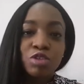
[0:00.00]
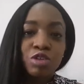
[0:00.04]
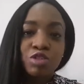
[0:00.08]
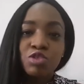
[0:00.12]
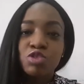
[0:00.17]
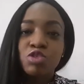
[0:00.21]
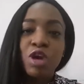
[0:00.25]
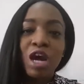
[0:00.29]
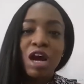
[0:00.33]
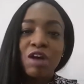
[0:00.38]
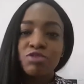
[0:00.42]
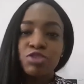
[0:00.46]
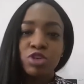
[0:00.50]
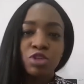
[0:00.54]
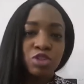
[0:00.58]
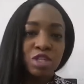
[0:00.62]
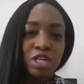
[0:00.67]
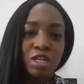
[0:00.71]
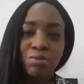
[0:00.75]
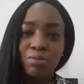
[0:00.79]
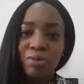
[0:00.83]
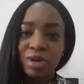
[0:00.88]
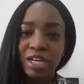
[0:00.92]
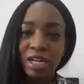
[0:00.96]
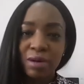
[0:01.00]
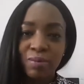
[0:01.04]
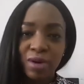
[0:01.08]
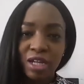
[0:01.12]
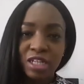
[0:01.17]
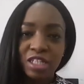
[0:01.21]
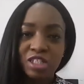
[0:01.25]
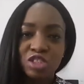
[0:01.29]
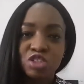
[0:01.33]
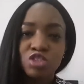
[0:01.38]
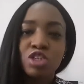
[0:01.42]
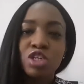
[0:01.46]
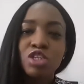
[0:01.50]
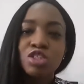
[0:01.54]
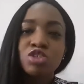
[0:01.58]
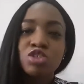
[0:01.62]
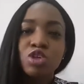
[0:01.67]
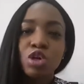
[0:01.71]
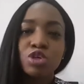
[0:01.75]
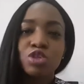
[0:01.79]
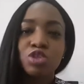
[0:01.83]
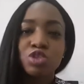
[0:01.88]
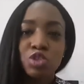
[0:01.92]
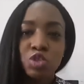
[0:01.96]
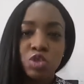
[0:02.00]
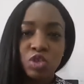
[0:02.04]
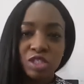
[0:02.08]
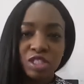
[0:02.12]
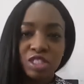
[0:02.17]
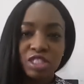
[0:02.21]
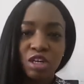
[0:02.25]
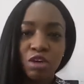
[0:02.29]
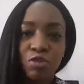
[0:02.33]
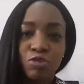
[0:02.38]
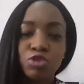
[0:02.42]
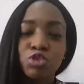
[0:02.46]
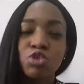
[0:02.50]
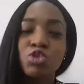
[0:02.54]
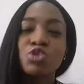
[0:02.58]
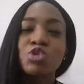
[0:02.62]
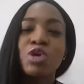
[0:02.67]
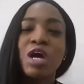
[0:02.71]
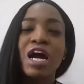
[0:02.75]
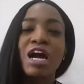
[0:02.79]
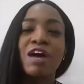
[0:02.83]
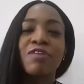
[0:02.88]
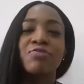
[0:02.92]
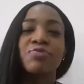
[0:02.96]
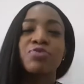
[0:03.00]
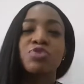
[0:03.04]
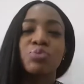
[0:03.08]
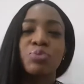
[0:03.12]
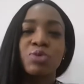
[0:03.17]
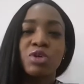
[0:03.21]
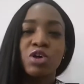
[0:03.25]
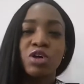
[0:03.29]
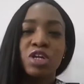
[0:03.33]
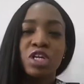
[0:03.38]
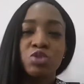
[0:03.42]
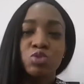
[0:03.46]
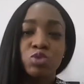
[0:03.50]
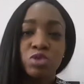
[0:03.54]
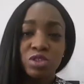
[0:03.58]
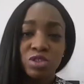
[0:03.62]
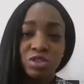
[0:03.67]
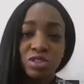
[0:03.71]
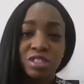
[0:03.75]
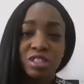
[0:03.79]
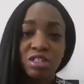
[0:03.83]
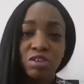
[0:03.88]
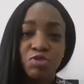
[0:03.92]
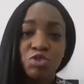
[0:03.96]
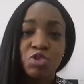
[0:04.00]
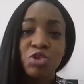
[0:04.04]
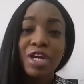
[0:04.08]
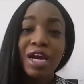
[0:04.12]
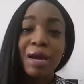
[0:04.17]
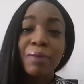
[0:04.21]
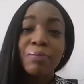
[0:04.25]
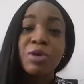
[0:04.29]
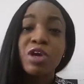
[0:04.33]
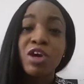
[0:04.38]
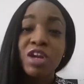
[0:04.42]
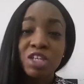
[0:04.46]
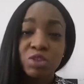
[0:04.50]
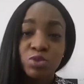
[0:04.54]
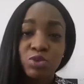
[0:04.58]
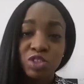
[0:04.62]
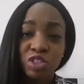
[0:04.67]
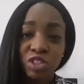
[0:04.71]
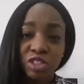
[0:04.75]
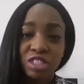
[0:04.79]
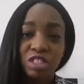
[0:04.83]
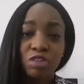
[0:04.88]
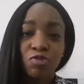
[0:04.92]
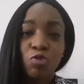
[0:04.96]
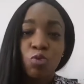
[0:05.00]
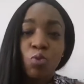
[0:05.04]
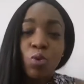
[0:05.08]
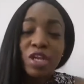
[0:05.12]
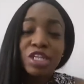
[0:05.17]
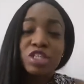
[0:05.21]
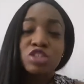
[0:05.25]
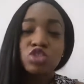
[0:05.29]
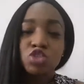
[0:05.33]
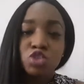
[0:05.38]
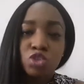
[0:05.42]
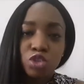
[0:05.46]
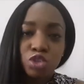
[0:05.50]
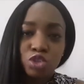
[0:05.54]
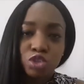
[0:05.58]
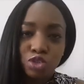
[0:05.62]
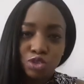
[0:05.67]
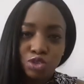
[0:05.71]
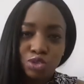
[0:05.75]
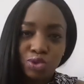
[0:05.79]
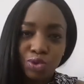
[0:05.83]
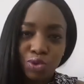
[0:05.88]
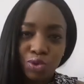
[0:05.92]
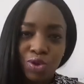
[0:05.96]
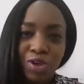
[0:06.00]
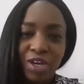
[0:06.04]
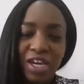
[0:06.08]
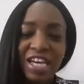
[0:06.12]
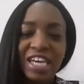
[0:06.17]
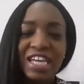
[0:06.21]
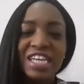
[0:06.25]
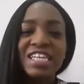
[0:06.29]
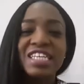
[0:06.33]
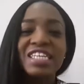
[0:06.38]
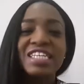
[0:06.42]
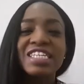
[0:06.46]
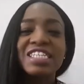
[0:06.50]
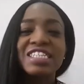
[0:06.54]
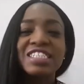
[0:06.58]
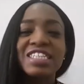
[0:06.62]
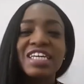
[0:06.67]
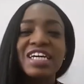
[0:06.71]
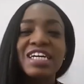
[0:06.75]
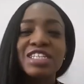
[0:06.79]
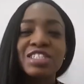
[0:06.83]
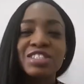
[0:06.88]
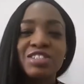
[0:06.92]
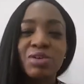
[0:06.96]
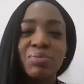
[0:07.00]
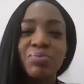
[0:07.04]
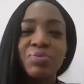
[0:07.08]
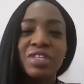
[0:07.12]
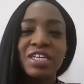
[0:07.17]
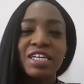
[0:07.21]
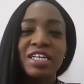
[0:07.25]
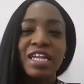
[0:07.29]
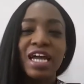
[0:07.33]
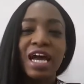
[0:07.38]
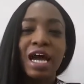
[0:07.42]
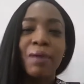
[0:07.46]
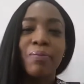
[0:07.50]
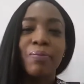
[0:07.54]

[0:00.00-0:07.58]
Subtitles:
You don't have to talk to anybody about this. Just talk to yourself. So you have to be honest with yourself. You can be honest with yourself when it's just you. Is there something